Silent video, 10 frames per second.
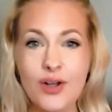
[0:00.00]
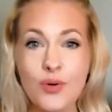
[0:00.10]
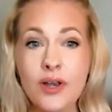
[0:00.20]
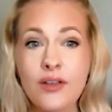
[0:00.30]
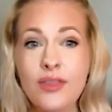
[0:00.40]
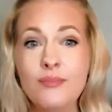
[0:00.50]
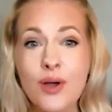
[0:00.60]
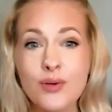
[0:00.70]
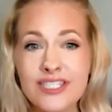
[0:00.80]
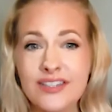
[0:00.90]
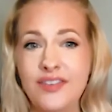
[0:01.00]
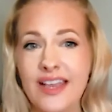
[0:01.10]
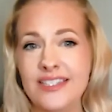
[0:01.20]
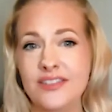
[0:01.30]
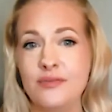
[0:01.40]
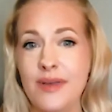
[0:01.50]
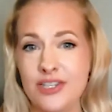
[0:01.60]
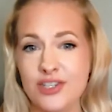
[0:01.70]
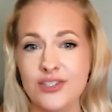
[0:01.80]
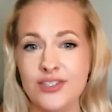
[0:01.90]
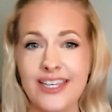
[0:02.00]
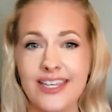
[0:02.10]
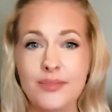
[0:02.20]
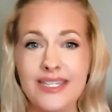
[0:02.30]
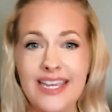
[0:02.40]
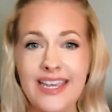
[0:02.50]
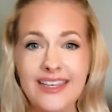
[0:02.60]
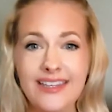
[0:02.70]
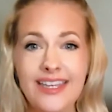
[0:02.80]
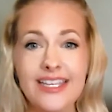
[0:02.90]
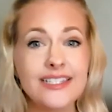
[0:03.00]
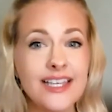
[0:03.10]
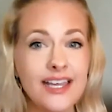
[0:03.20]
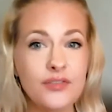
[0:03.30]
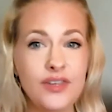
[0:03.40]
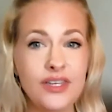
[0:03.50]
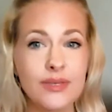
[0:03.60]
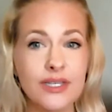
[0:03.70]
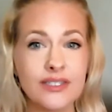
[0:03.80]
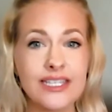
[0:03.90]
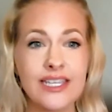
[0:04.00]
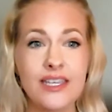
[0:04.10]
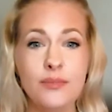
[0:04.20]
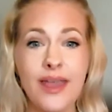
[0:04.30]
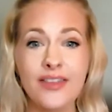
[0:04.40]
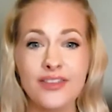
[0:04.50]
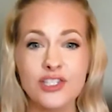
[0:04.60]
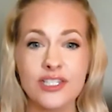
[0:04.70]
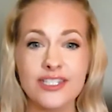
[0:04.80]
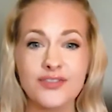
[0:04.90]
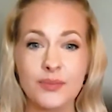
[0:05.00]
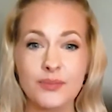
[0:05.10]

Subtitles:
What are the most effective measures that can be taken inside a feed mill to keep pathogens from